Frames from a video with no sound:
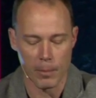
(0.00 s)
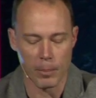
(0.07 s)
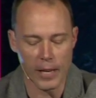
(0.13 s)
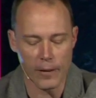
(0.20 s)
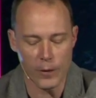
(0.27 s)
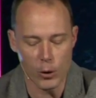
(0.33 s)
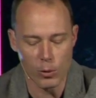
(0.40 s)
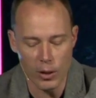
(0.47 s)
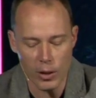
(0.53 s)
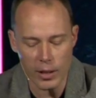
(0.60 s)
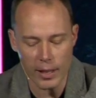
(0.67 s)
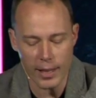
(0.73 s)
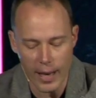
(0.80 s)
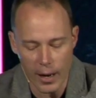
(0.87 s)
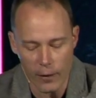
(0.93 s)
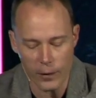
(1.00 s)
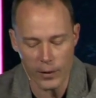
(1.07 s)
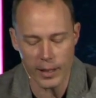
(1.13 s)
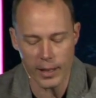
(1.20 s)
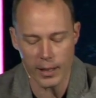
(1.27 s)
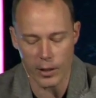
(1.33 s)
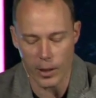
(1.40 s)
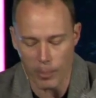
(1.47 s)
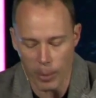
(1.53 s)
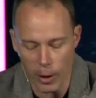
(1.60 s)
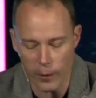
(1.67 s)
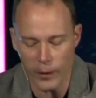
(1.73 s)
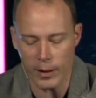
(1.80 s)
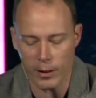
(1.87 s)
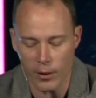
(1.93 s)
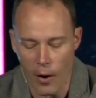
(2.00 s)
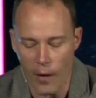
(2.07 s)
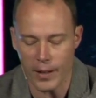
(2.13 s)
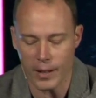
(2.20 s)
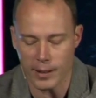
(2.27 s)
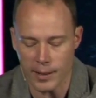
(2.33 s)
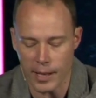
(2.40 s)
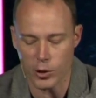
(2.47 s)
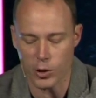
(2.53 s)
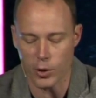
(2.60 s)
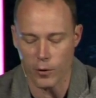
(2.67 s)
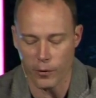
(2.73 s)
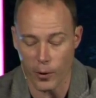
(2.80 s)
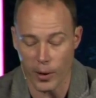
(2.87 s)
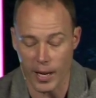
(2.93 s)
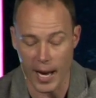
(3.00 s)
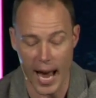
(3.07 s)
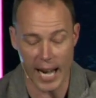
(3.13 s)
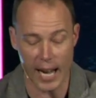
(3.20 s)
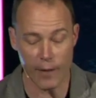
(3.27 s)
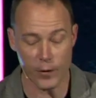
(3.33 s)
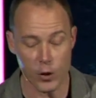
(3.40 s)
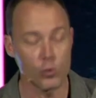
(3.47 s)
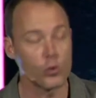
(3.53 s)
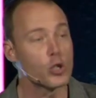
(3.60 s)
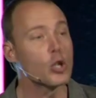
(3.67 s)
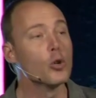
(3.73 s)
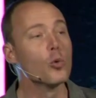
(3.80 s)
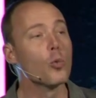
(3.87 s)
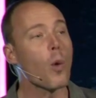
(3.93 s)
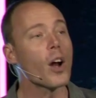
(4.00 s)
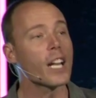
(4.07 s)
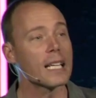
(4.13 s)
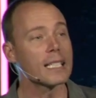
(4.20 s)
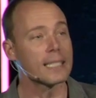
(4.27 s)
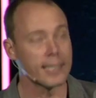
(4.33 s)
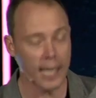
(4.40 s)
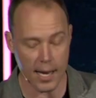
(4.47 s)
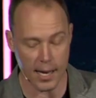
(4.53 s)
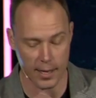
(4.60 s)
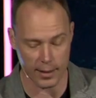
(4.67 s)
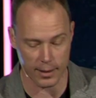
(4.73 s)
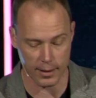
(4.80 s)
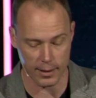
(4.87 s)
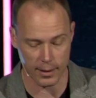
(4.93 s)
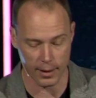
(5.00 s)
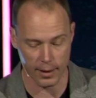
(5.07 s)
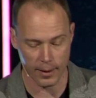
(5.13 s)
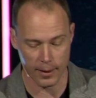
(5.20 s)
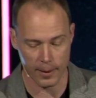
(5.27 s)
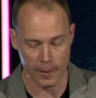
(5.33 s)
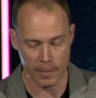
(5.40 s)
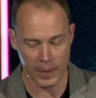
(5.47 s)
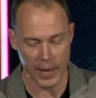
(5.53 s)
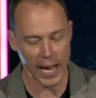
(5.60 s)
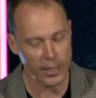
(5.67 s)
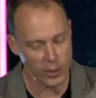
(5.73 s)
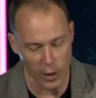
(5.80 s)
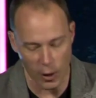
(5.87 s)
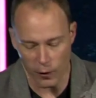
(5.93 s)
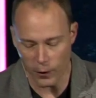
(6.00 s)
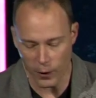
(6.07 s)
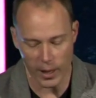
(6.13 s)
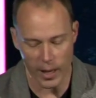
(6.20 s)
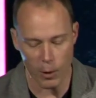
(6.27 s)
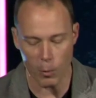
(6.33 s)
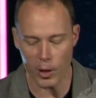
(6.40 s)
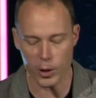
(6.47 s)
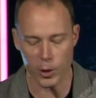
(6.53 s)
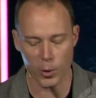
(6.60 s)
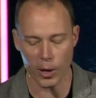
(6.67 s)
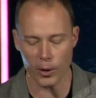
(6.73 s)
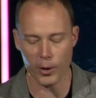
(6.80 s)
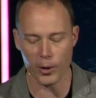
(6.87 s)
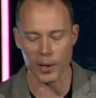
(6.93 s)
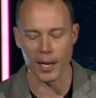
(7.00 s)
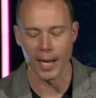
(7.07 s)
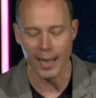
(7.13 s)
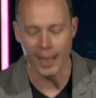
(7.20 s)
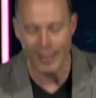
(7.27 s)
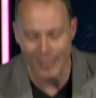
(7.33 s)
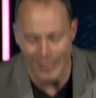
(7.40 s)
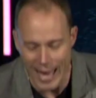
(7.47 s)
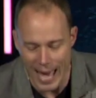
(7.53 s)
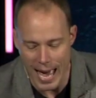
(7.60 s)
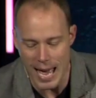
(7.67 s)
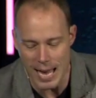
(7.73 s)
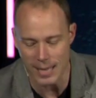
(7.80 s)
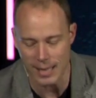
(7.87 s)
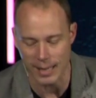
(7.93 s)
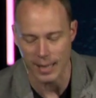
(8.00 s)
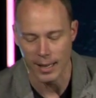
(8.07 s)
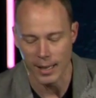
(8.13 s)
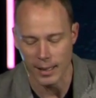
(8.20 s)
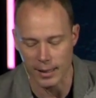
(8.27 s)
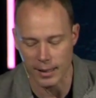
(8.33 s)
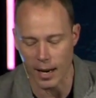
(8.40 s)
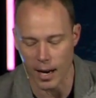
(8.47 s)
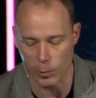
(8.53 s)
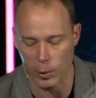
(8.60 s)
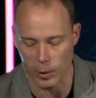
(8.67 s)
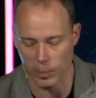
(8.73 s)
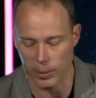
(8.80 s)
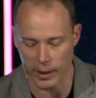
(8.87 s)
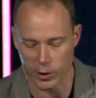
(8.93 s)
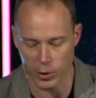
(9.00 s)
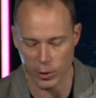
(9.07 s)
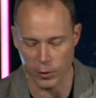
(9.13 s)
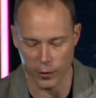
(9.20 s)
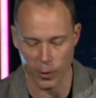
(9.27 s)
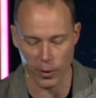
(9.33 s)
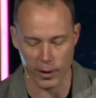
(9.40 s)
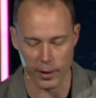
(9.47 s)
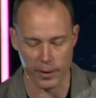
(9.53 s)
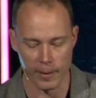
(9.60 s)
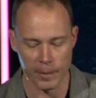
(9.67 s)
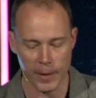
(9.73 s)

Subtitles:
But if you look carefully into the perfect law that sets you free, and if you do what it says, and don't forget what you heard, then God will bless you for it.